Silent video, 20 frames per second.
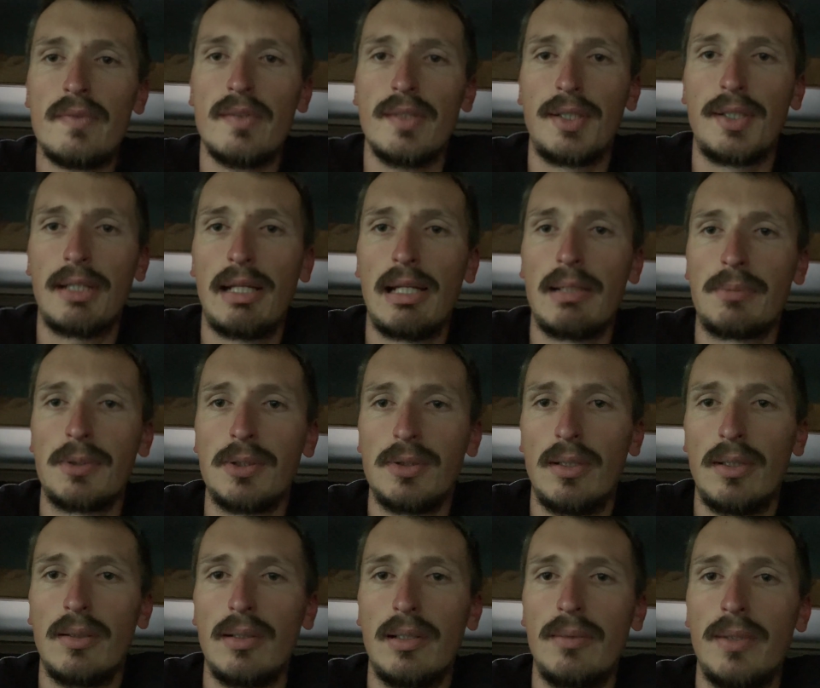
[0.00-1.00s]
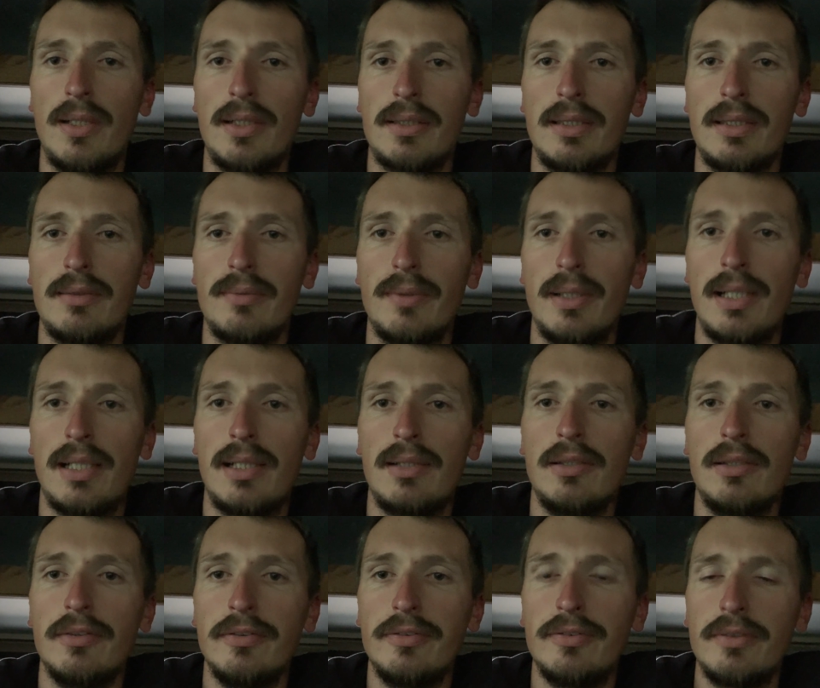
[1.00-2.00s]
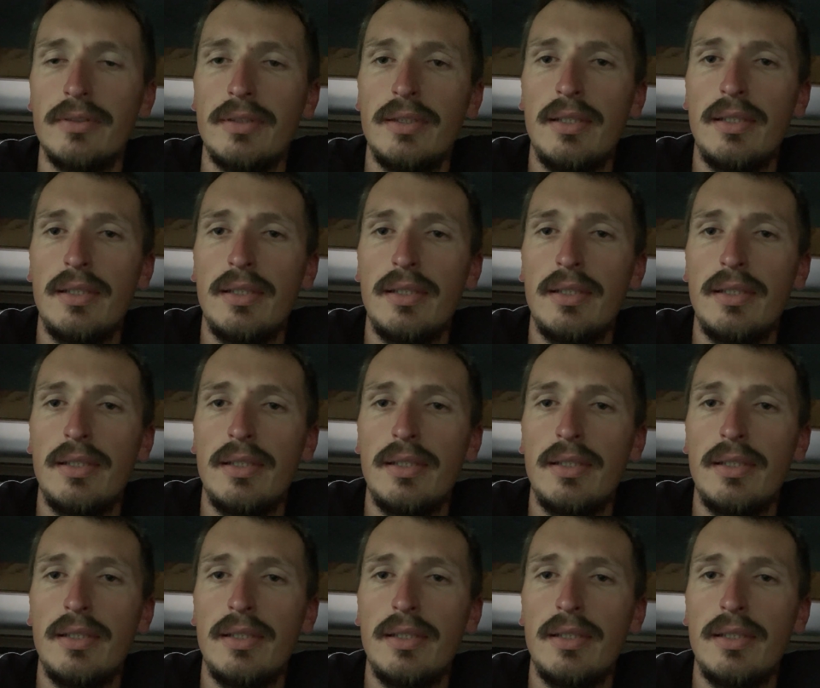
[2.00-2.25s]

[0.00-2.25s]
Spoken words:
the caliper slowly walked its way out of